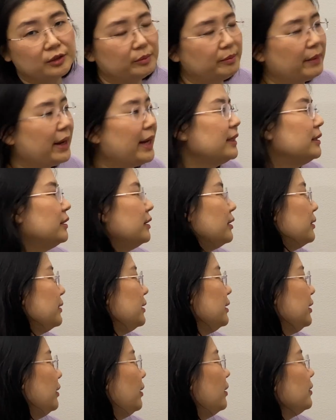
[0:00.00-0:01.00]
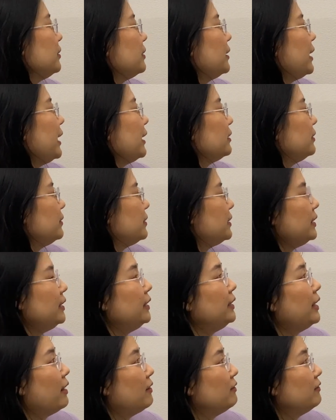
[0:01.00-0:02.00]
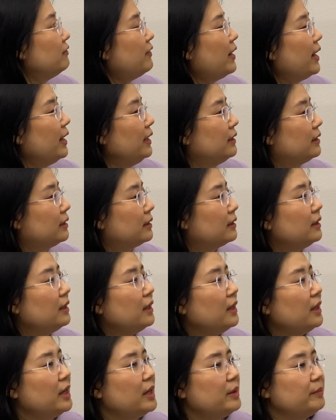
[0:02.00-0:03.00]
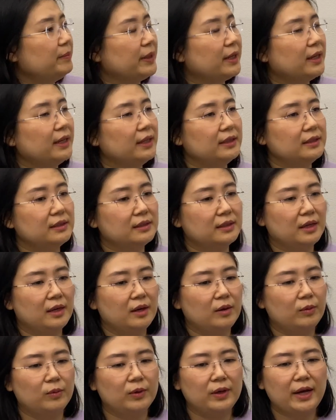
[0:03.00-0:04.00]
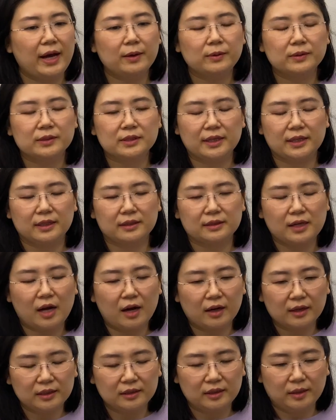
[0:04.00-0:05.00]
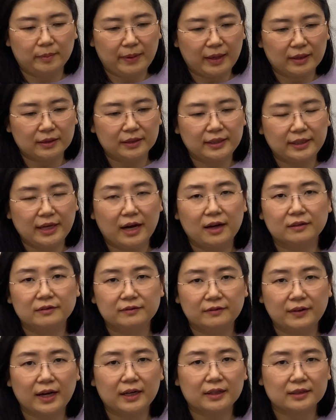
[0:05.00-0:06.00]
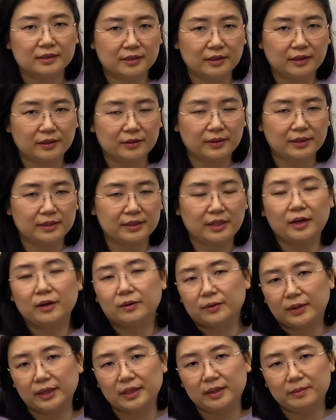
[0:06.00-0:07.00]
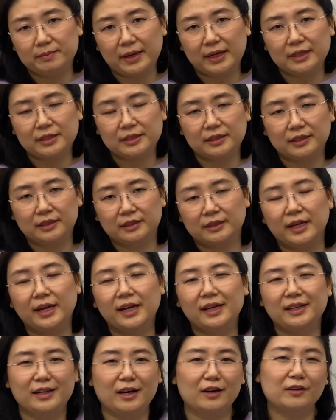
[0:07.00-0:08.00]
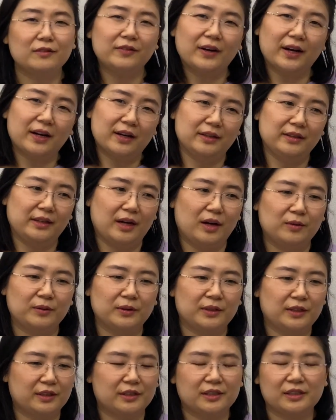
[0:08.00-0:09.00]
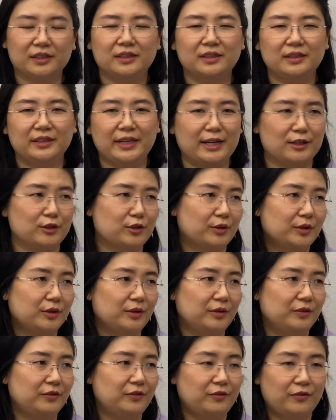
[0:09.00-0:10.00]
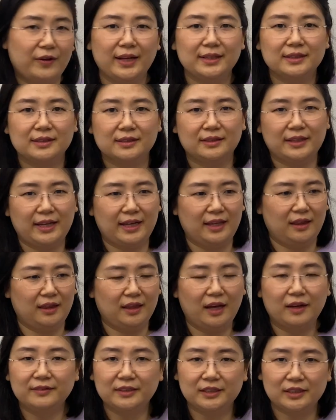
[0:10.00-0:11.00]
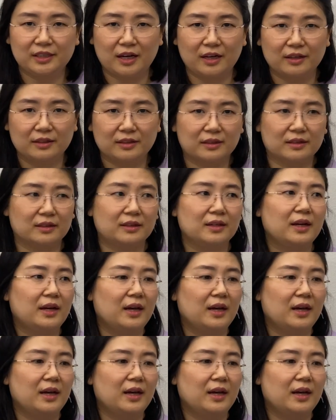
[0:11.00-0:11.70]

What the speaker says: to meadow, you also like to see young fire, because when I was talking about the young fire series, I already mentioned young fire and young water are just natural friends. They love each other